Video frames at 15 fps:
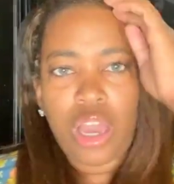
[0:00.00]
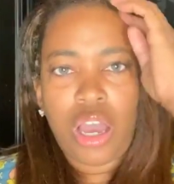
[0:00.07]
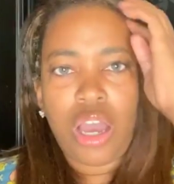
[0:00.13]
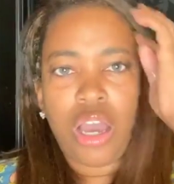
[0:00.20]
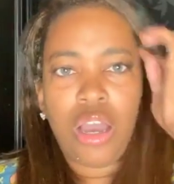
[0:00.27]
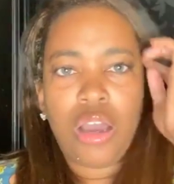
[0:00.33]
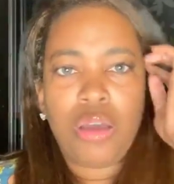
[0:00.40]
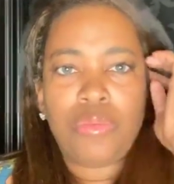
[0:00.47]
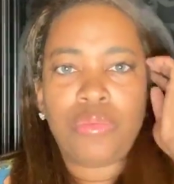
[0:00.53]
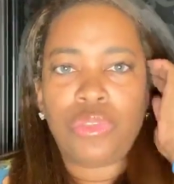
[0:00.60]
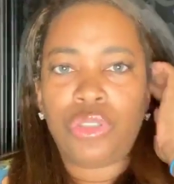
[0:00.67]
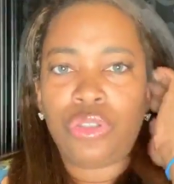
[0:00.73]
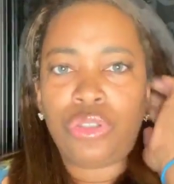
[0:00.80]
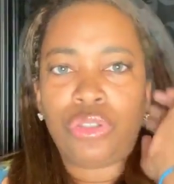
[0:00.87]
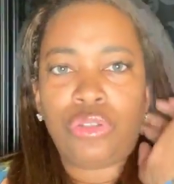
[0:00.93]
Um,
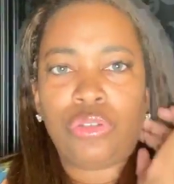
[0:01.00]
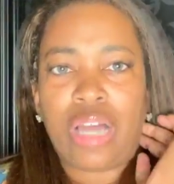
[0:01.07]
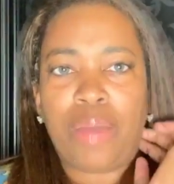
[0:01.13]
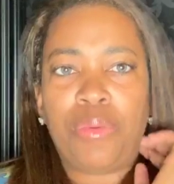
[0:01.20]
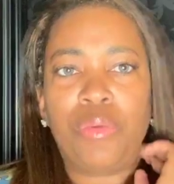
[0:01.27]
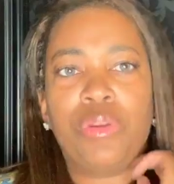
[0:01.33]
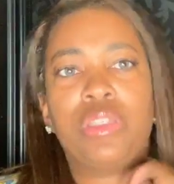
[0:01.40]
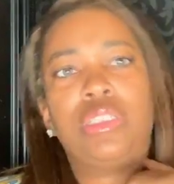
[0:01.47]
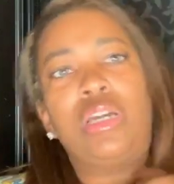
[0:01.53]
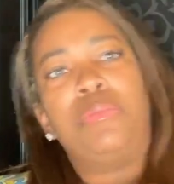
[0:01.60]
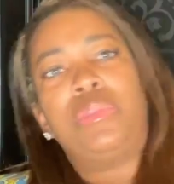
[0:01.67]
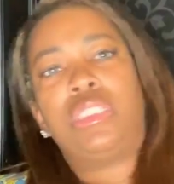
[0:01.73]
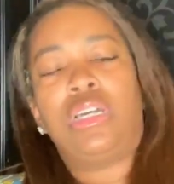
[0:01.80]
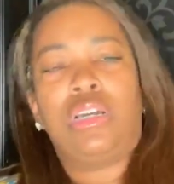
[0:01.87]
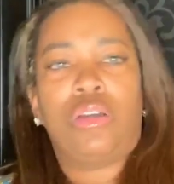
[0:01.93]
do you do lipo with a
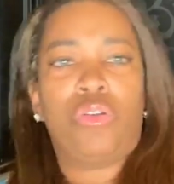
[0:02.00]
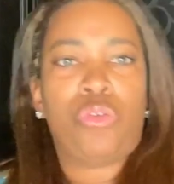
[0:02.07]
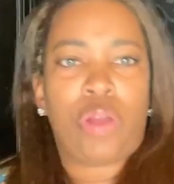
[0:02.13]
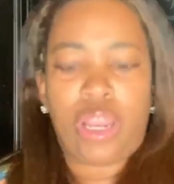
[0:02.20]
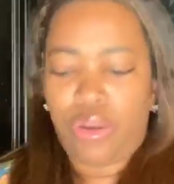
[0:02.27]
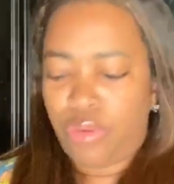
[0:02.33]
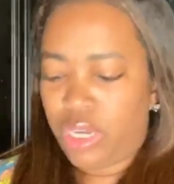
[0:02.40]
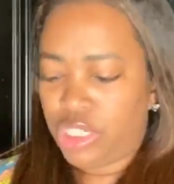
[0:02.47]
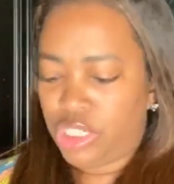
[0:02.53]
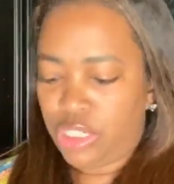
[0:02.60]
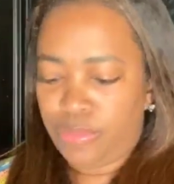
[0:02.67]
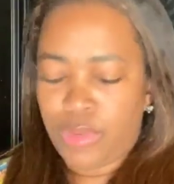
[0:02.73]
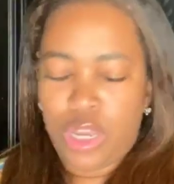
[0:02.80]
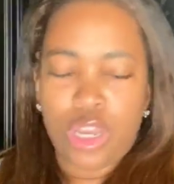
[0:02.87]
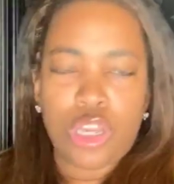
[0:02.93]
tummy tuck? Great question.
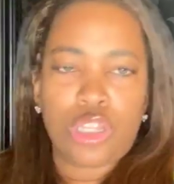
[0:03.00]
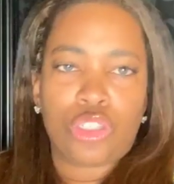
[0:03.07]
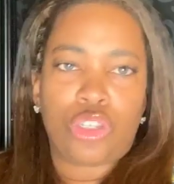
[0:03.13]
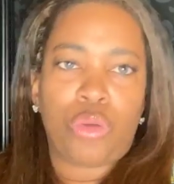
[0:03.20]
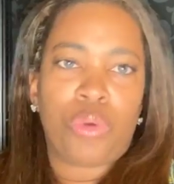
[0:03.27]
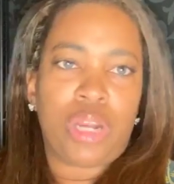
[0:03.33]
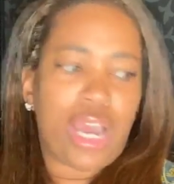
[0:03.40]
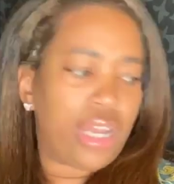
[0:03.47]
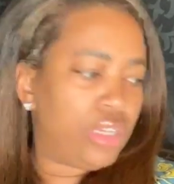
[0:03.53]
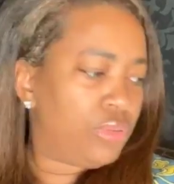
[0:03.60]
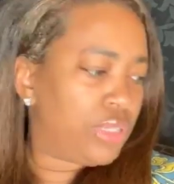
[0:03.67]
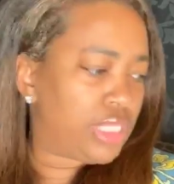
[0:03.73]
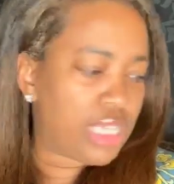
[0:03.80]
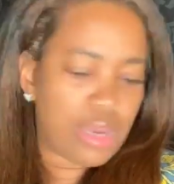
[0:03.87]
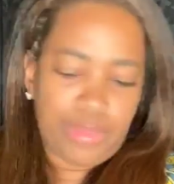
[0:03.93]
So when I do
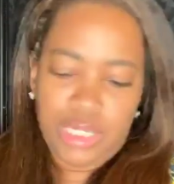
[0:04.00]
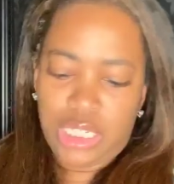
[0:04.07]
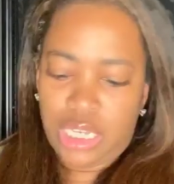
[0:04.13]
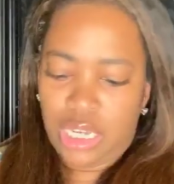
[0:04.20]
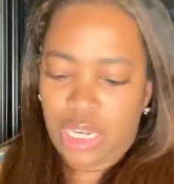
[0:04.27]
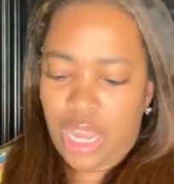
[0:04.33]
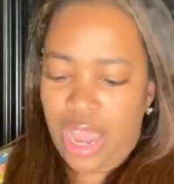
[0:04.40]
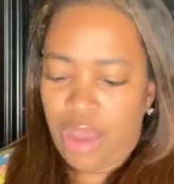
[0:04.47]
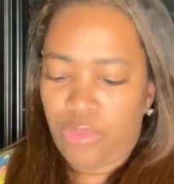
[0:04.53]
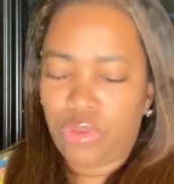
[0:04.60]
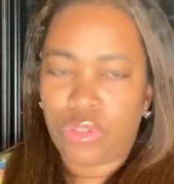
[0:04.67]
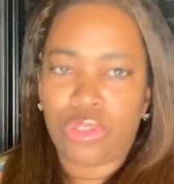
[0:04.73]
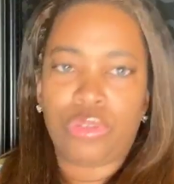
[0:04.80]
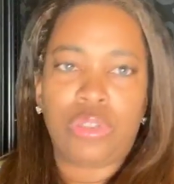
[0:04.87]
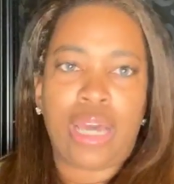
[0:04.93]
a tummy tuck, I will
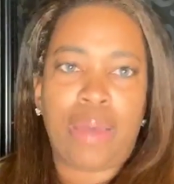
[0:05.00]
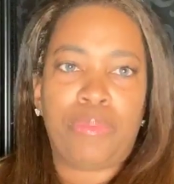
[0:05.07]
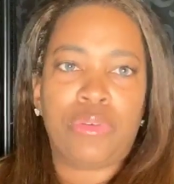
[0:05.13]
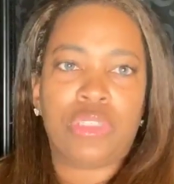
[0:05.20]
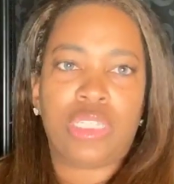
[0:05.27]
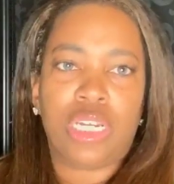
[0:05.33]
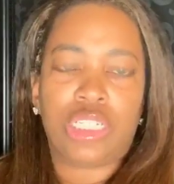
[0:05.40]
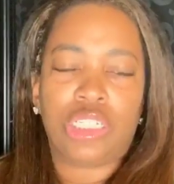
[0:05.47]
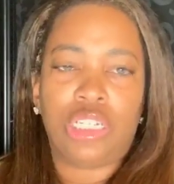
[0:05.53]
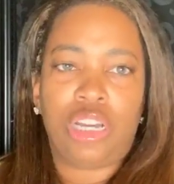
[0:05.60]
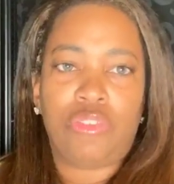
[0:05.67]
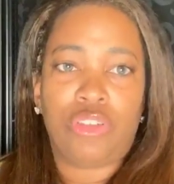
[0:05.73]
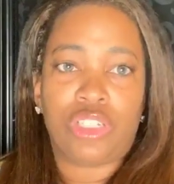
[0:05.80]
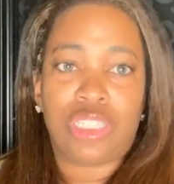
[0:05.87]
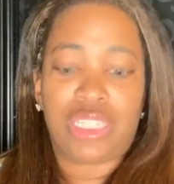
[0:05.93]
do liposuction
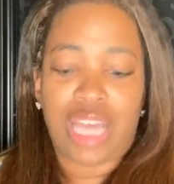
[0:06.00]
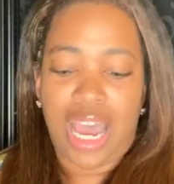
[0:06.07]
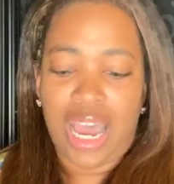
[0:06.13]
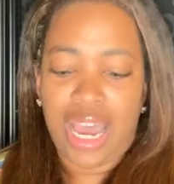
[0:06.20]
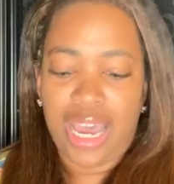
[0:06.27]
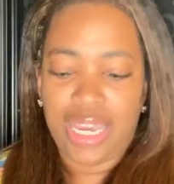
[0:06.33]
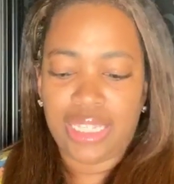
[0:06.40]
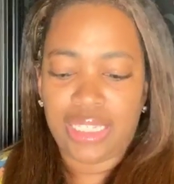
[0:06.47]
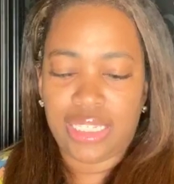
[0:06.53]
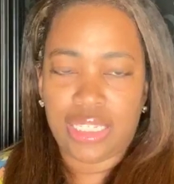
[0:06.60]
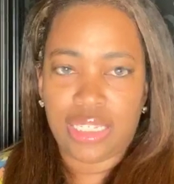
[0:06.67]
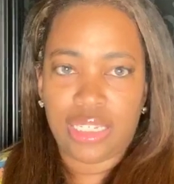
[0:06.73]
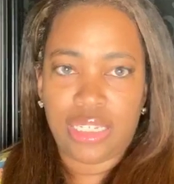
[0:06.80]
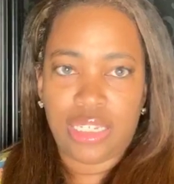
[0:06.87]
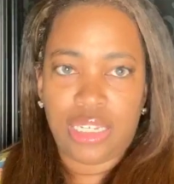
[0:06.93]
of your
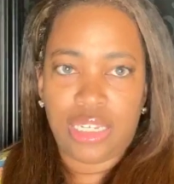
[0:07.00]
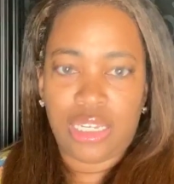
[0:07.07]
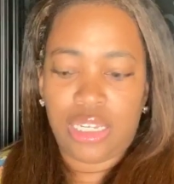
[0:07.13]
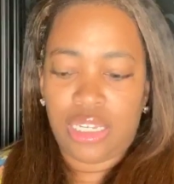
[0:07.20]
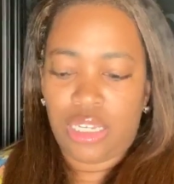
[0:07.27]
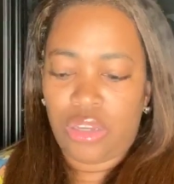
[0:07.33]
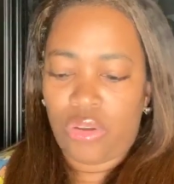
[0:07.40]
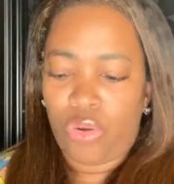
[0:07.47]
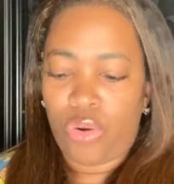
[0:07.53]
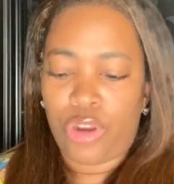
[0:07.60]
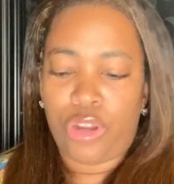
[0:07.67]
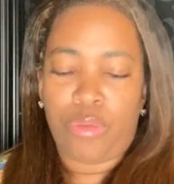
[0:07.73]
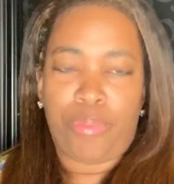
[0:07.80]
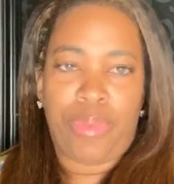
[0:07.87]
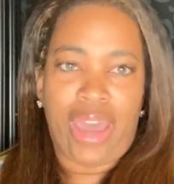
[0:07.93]
sides or
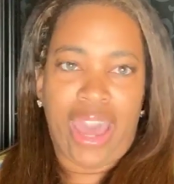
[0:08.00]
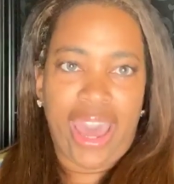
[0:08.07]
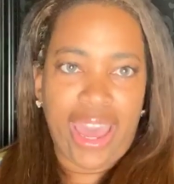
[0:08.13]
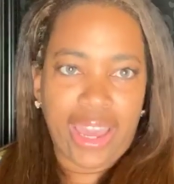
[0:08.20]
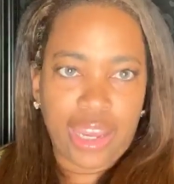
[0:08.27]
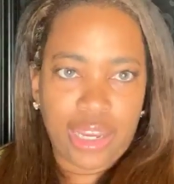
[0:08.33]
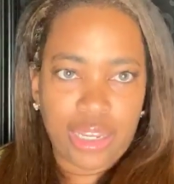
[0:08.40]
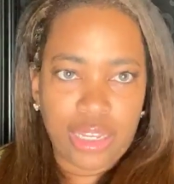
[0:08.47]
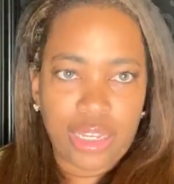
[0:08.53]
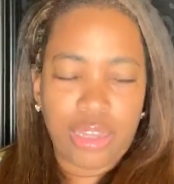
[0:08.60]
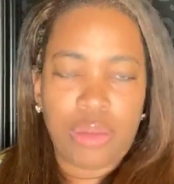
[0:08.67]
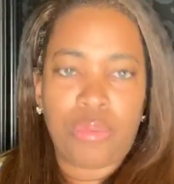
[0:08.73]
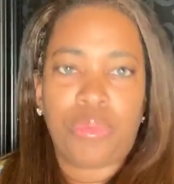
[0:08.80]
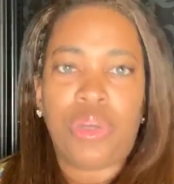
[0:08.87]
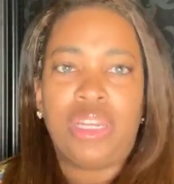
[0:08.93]
your back,
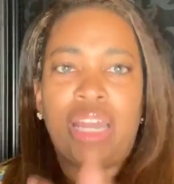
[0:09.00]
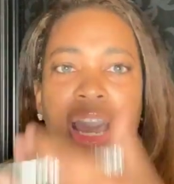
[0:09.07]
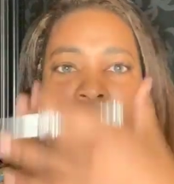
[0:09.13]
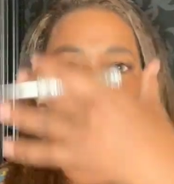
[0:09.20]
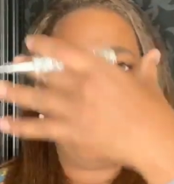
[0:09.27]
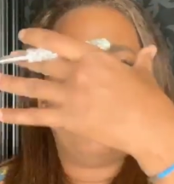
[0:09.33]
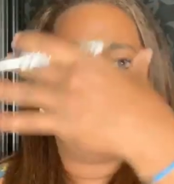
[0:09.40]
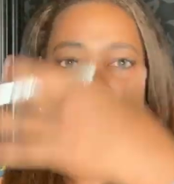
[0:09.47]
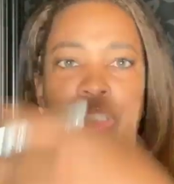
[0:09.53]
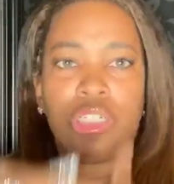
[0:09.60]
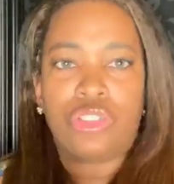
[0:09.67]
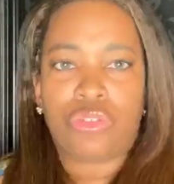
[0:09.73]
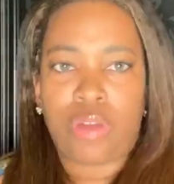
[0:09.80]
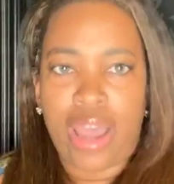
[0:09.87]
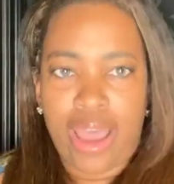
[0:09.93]
but not of your
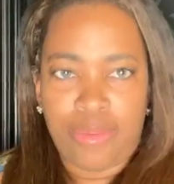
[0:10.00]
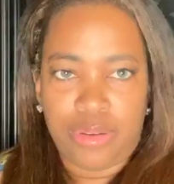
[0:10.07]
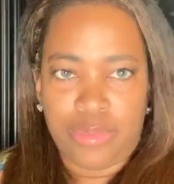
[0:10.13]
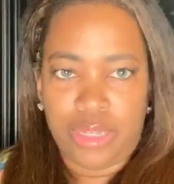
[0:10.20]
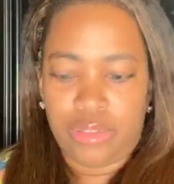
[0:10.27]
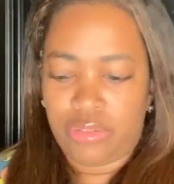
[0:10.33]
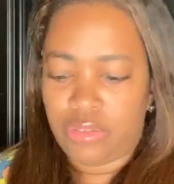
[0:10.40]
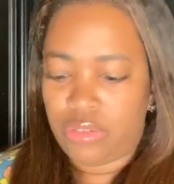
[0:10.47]
central abdomen.